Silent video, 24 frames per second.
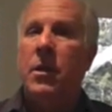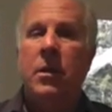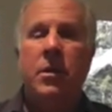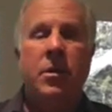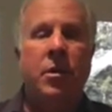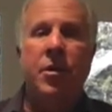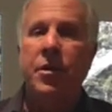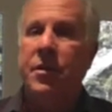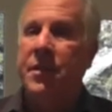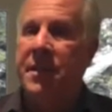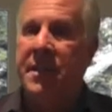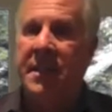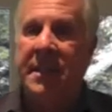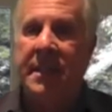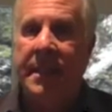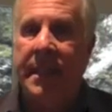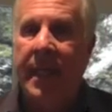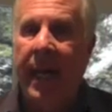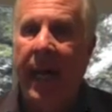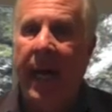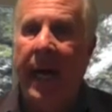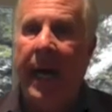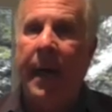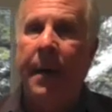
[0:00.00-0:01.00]
couldn't
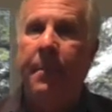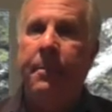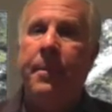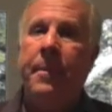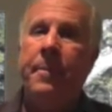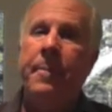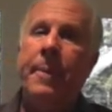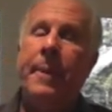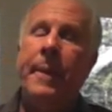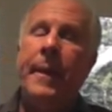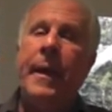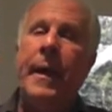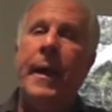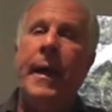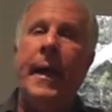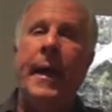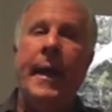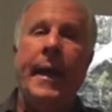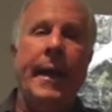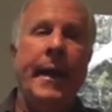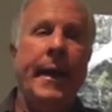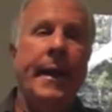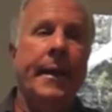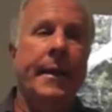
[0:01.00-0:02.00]
stop,
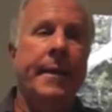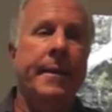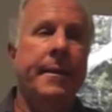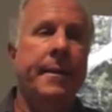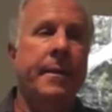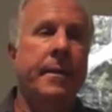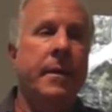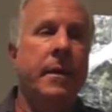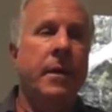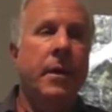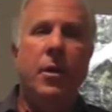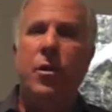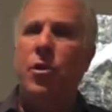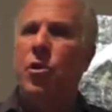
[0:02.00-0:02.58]
and